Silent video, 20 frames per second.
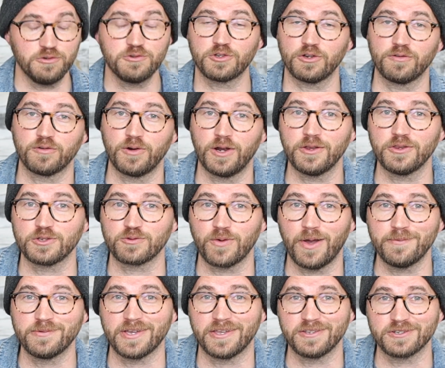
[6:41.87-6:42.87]
you surf around this
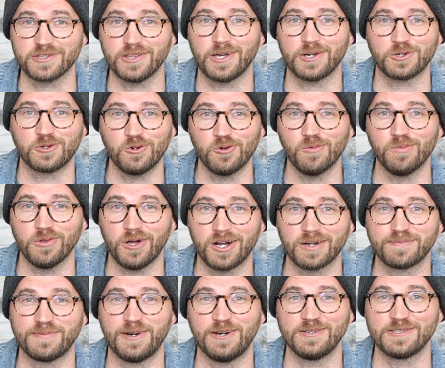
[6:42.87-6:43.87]
website, there's a lot of cool
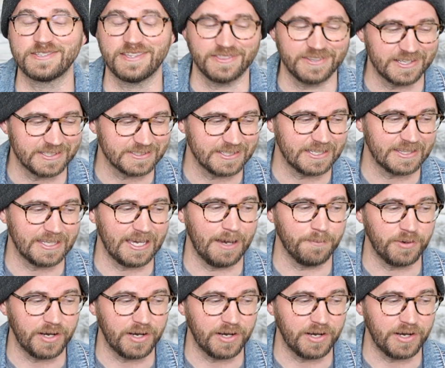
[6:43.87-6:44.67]
blog posts and things like that.